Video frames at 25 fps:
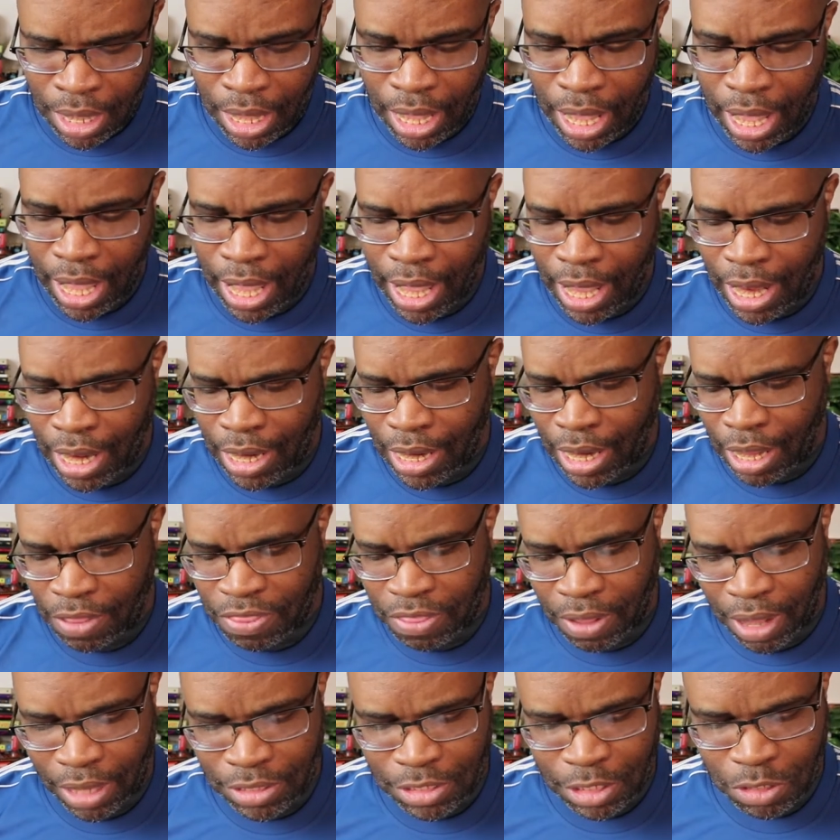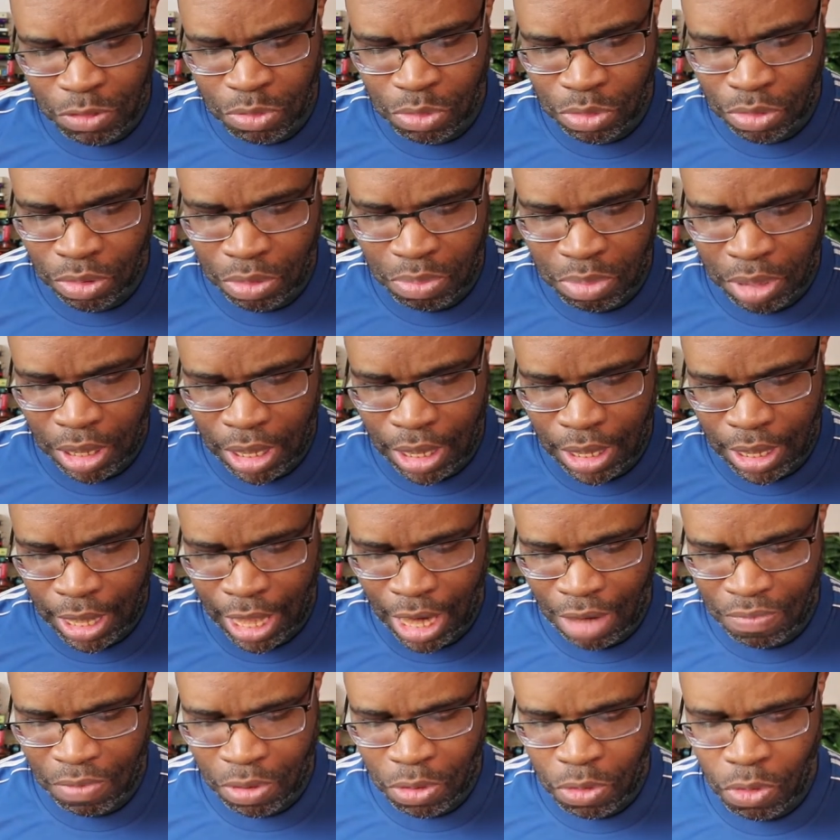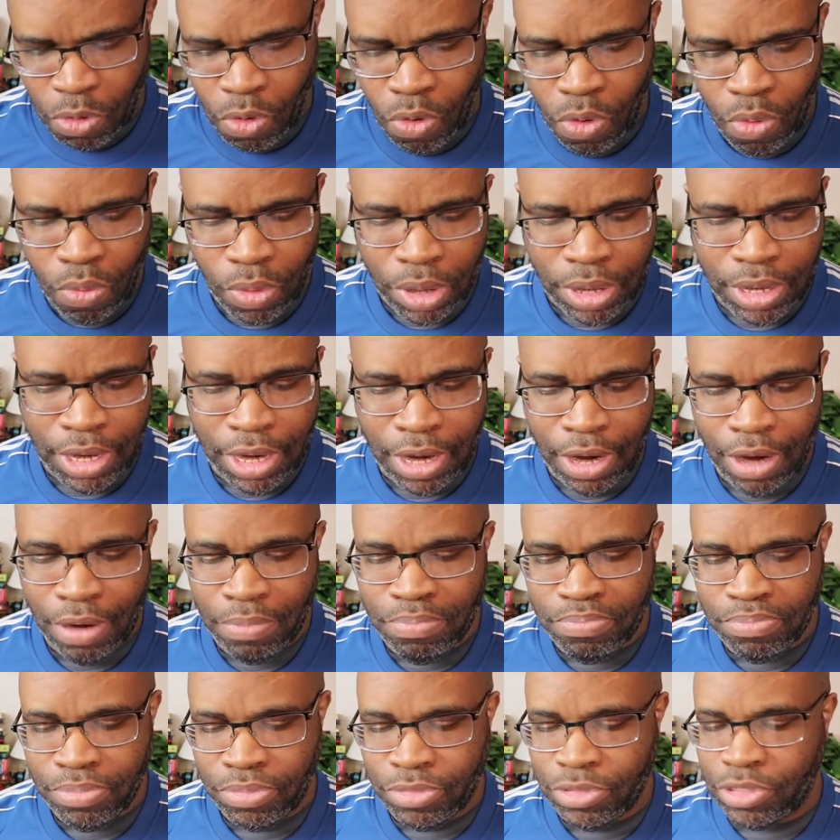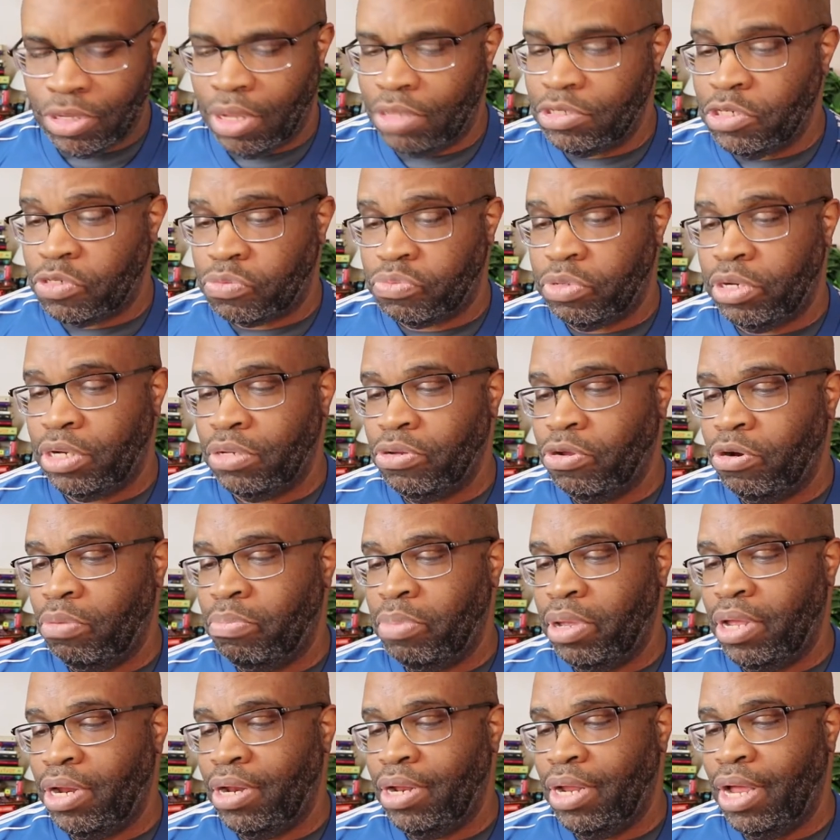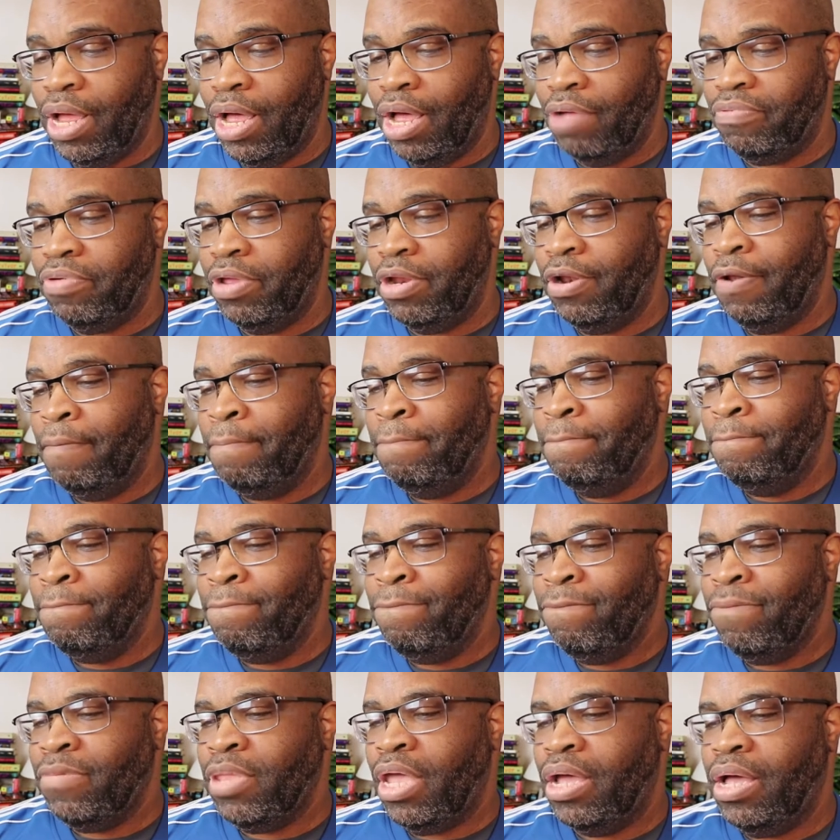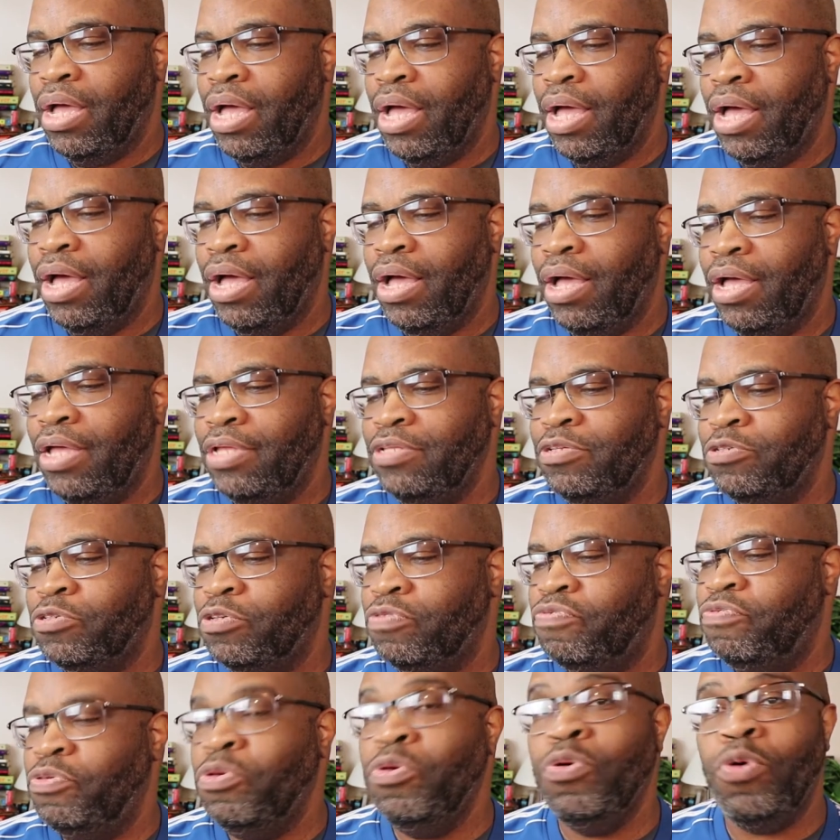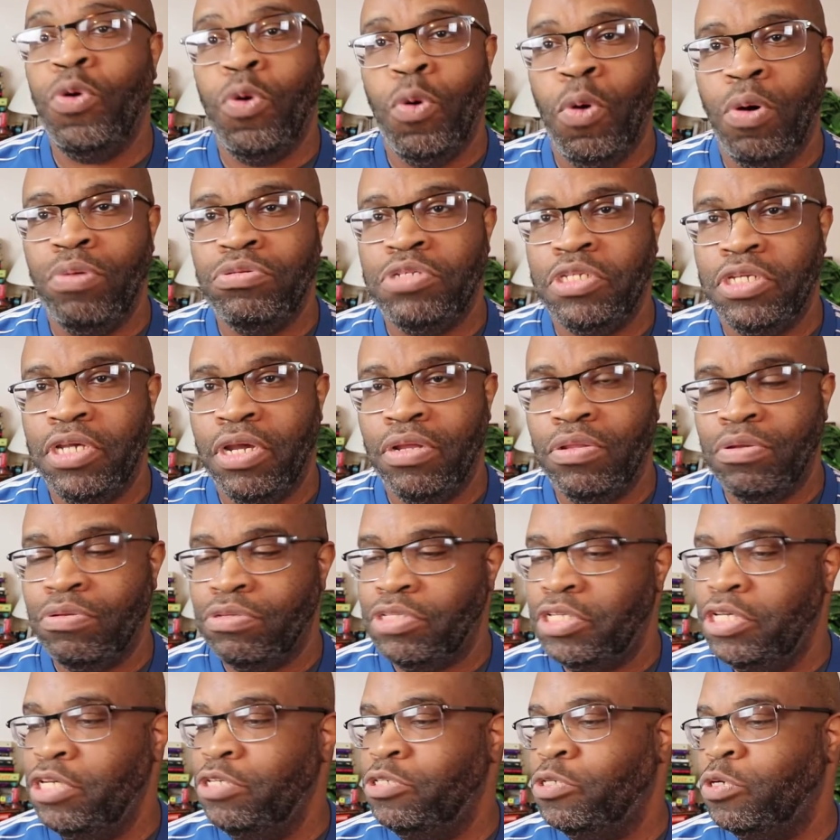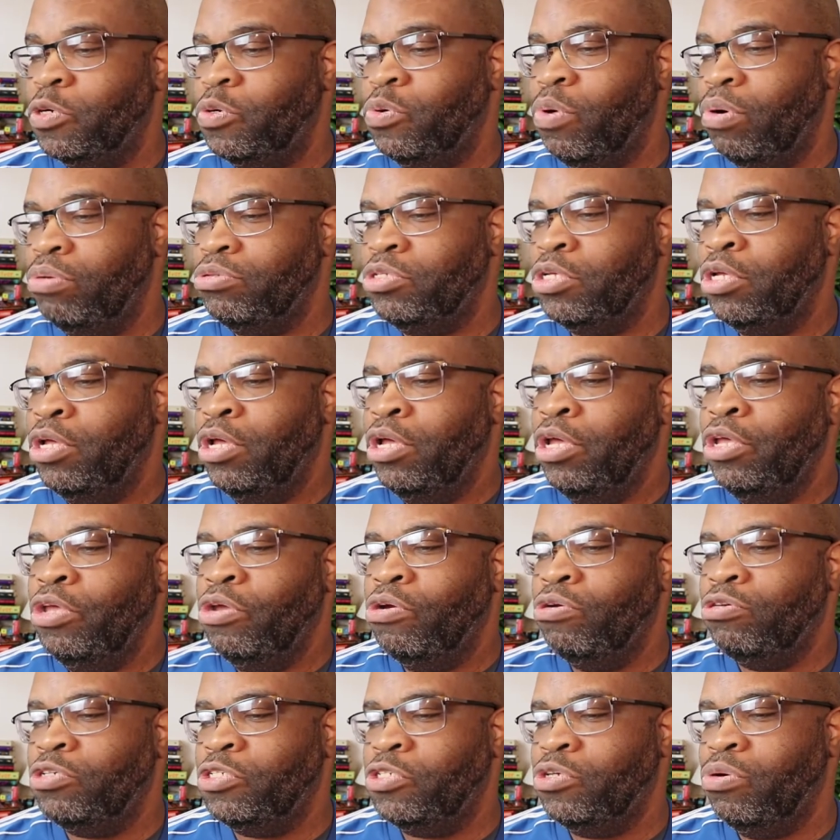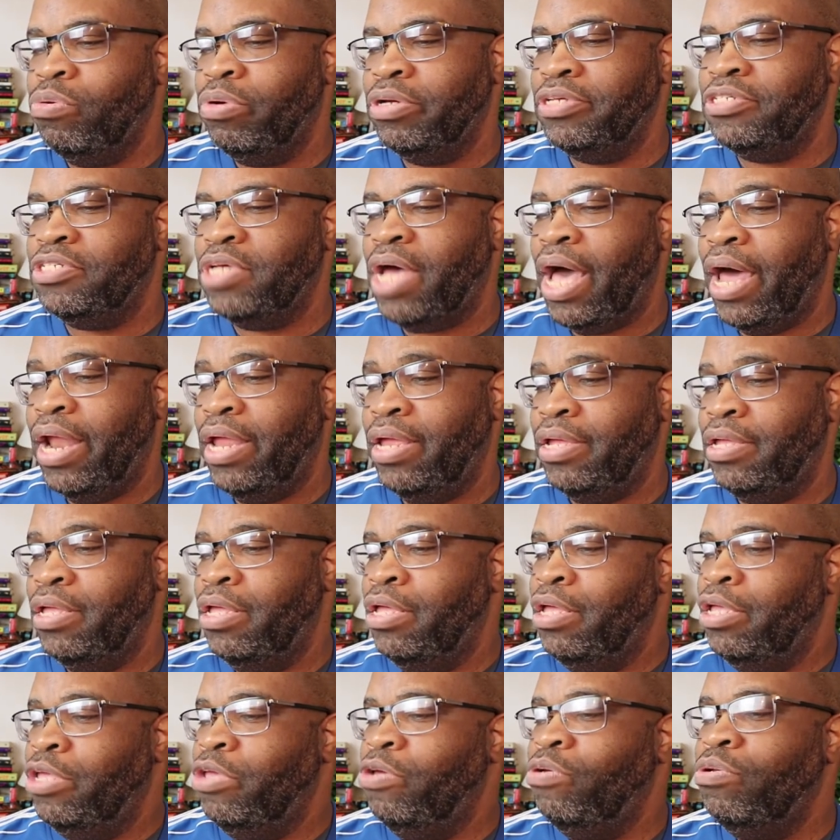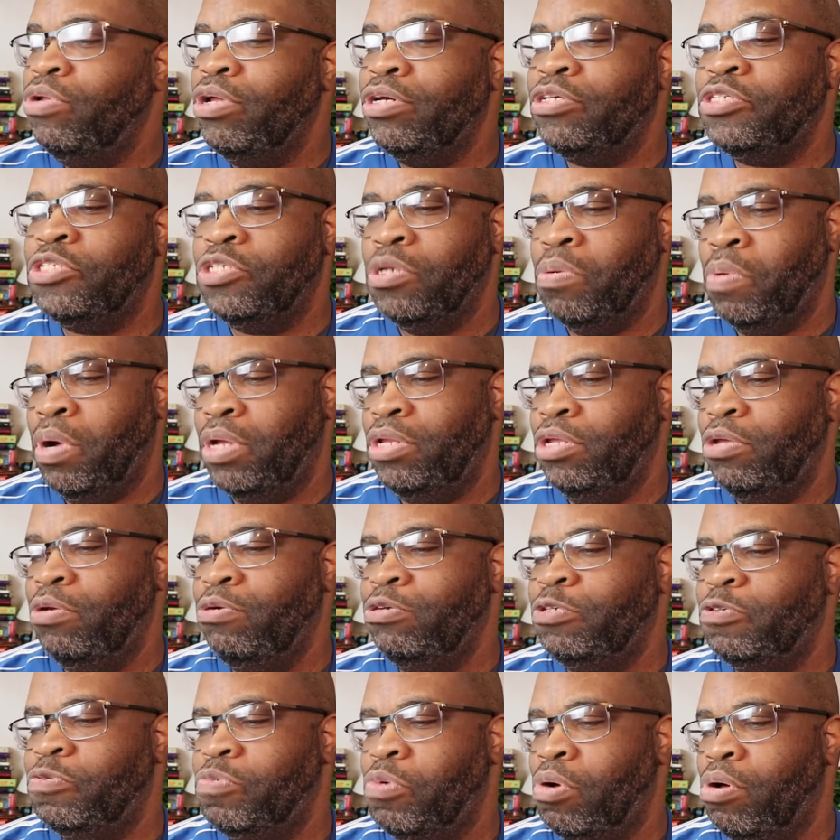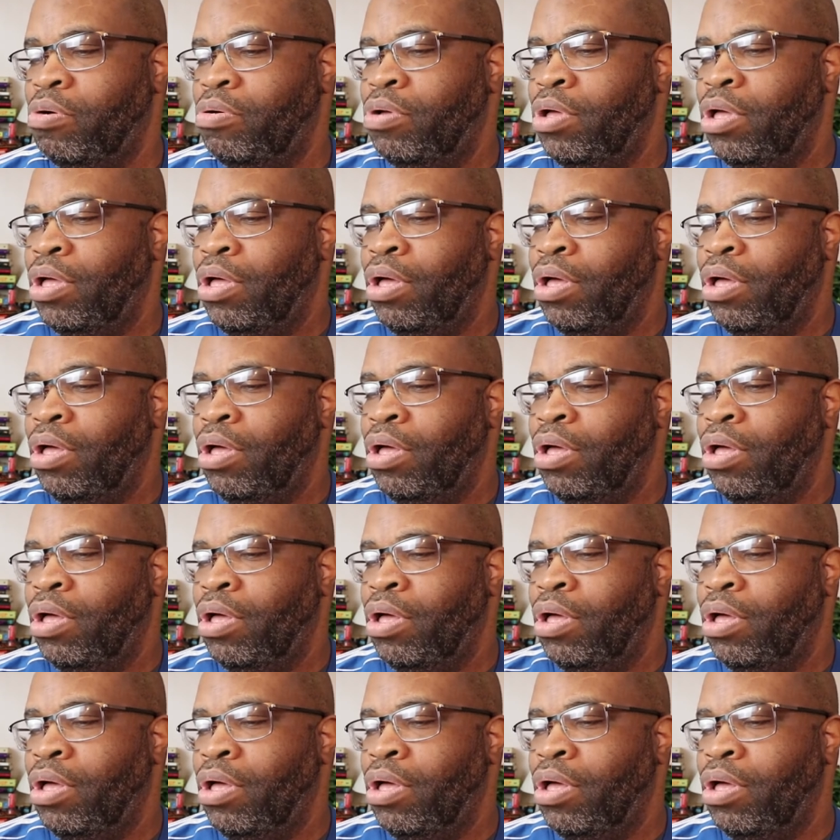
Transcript: And I thought this one would be kind of a cool one here. So I'll just read a little bit of it. Uh, there's a few quotes here, little teaser quotes. You're so exotic. You look so unusual